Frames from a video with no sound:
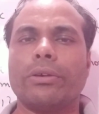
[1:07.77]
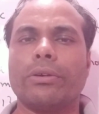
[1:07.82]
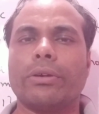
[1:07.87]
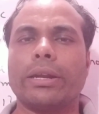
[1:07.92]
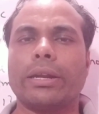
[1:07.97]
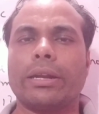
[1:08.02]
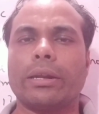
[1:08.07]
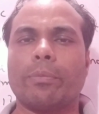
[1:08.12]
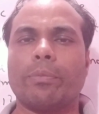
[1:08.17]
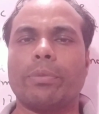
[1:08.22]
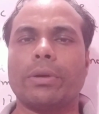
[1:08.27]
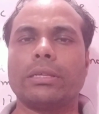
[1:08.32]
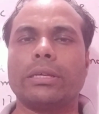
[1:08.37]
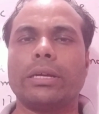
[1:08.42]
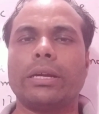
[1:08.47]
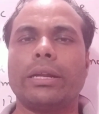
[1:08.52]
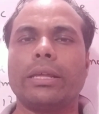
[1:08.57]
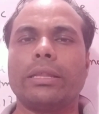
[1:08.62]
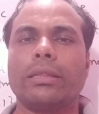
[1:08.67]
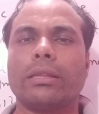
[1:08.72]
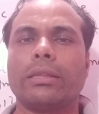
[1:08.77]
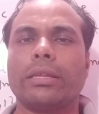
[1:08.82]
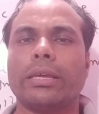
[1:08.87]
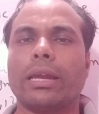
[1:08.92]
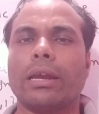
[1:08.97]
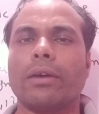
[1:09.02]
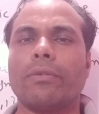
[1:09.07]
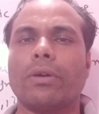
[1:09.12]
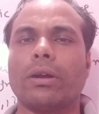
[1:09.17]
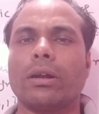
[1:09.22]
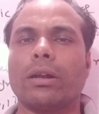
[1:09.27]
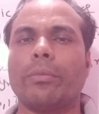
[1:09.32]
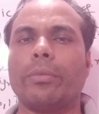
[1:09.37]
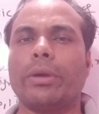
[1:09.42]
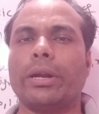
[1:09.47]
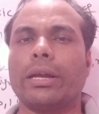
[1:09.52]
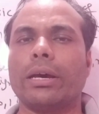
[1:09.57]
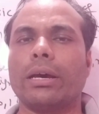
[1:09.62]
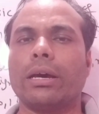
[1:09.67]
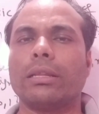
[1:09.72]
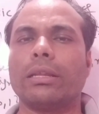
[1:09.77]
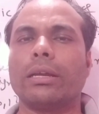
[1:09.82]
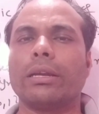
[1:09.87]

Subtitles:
you can represent in the theory of automata.